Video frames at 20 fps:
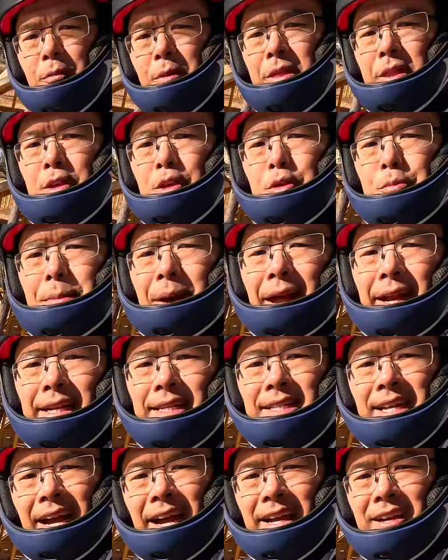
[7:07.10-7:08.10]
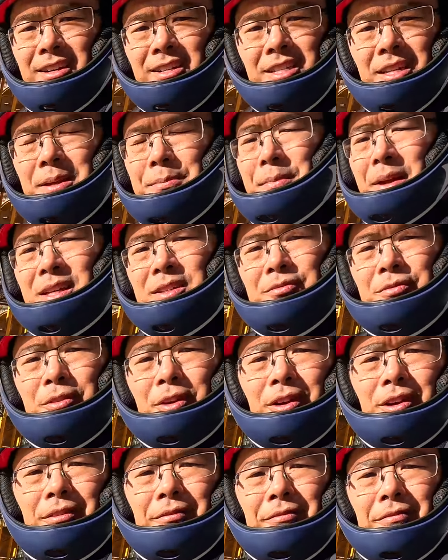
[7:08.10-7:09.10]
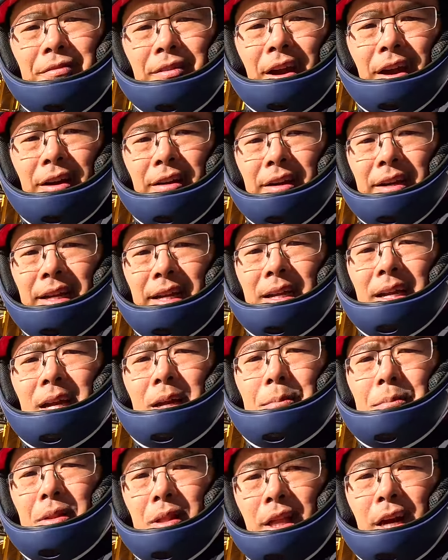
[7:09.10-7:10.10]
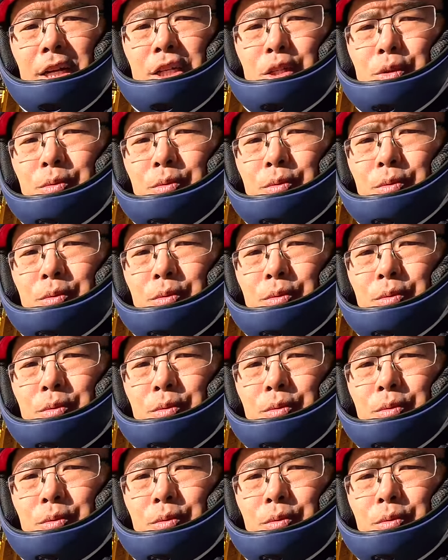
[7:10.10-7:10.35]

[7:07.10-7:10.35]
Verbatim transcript: with the pneumatic tires. It makes for a very plush